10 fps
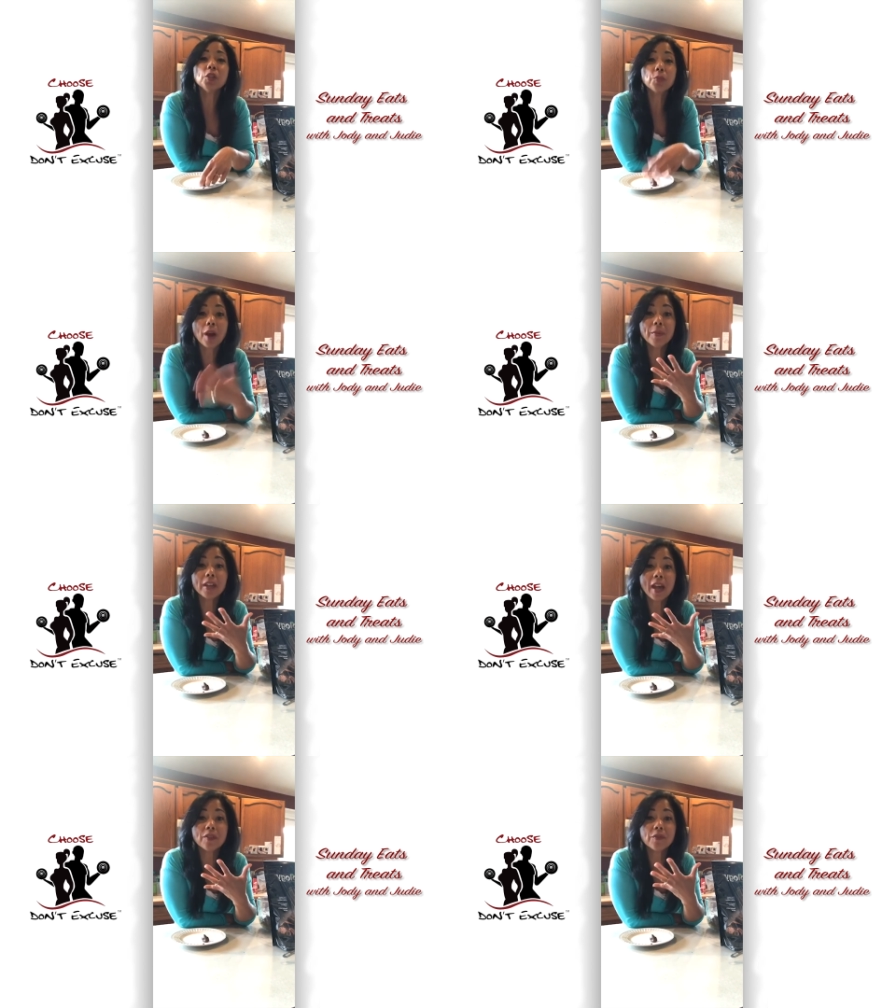and you probably
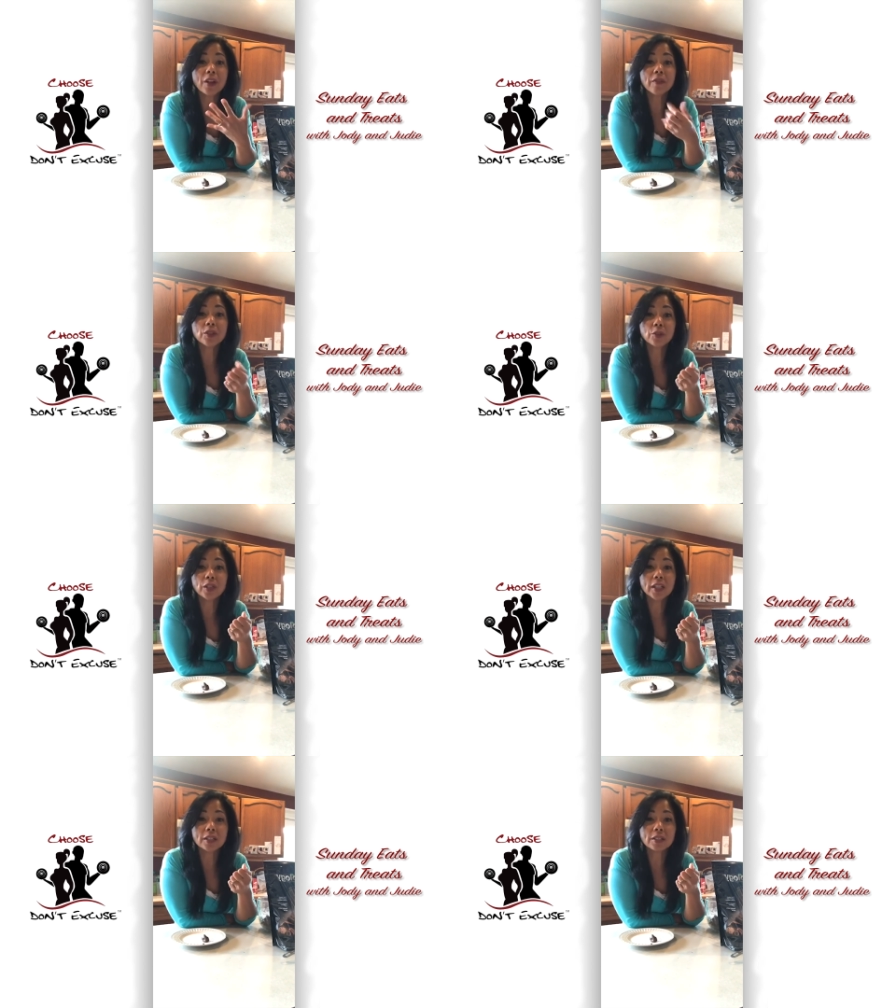have the 5
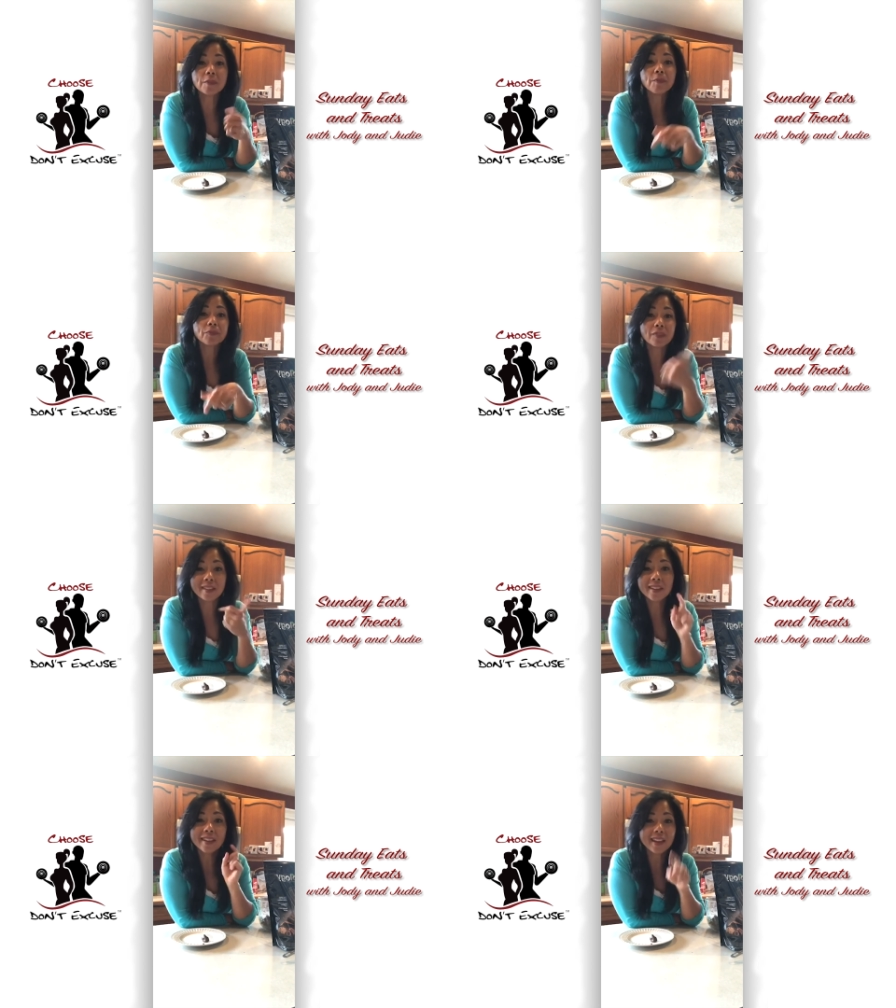ingredients
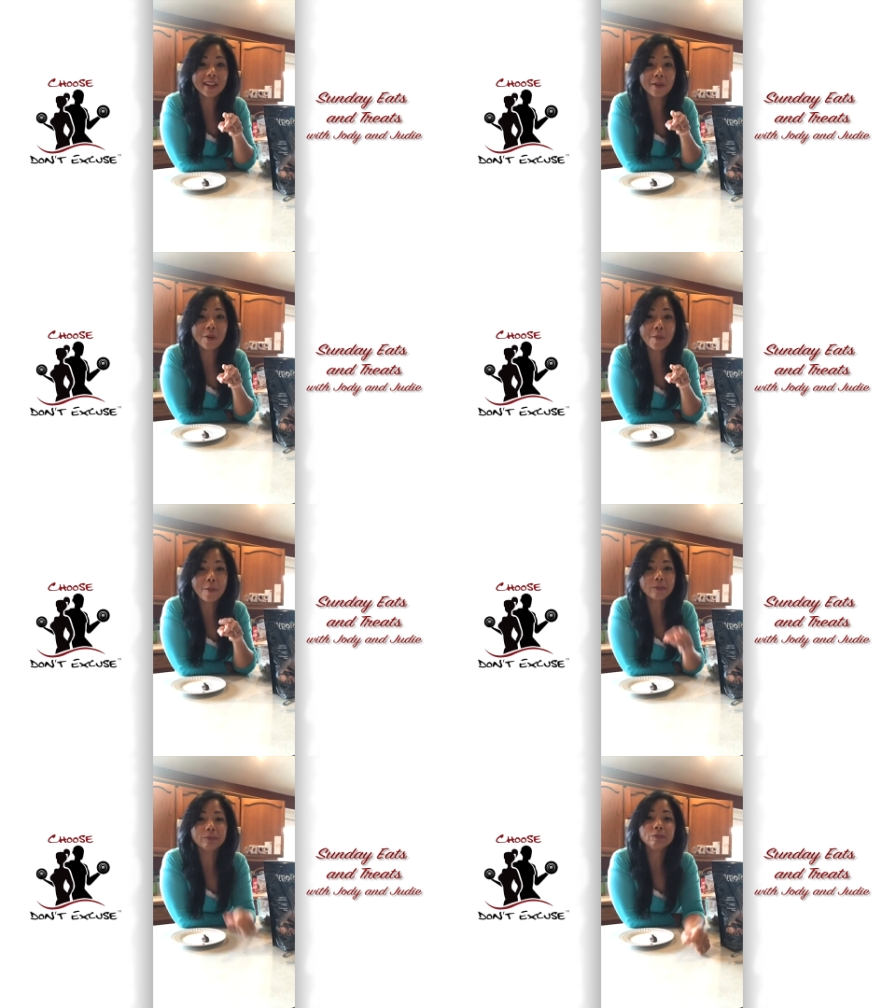at home,
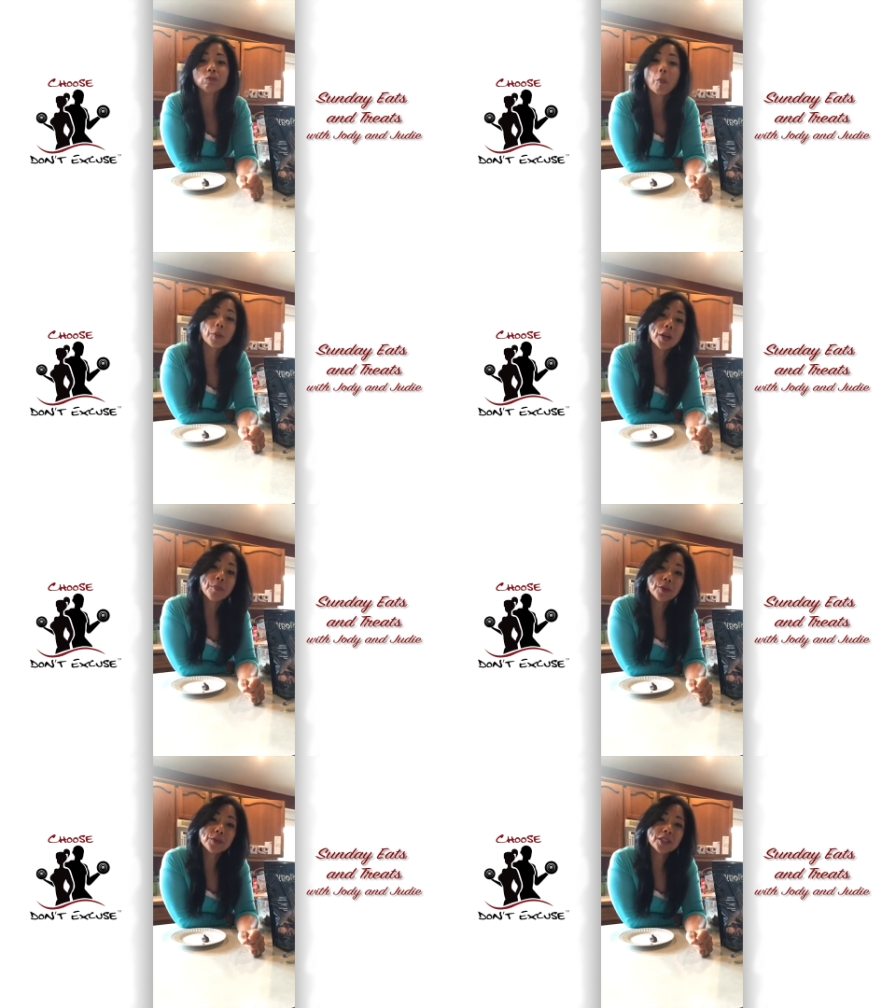but I'll
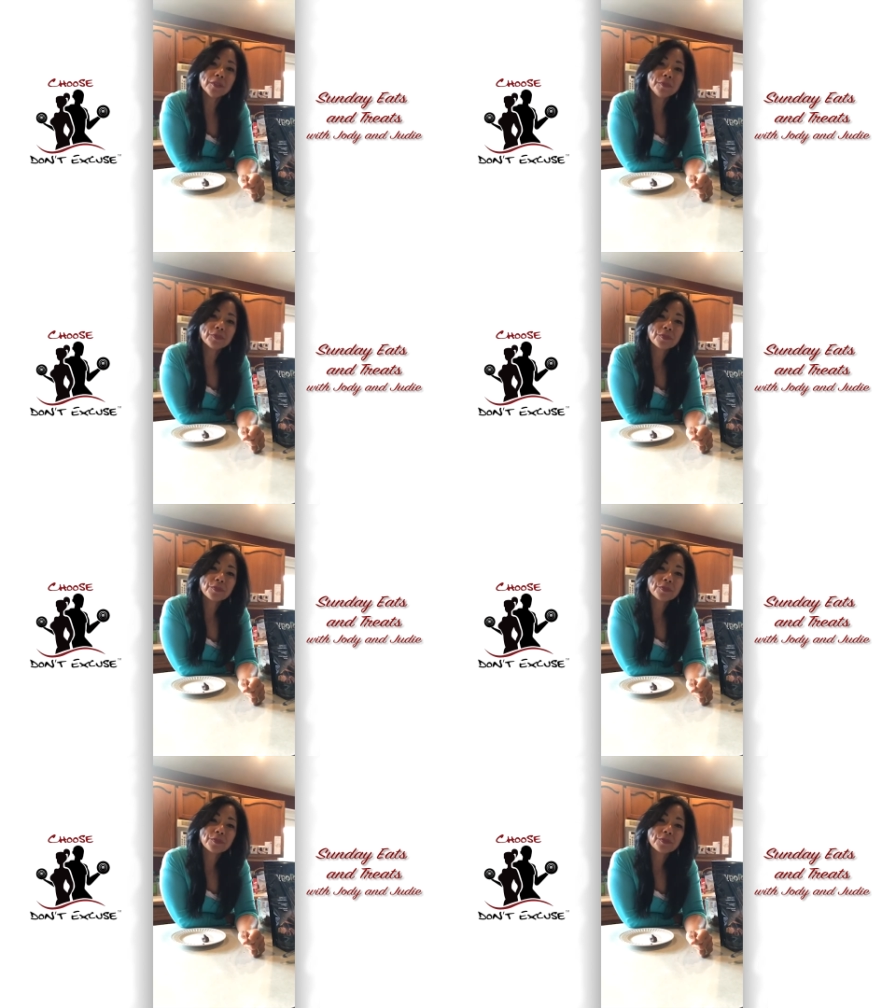post it.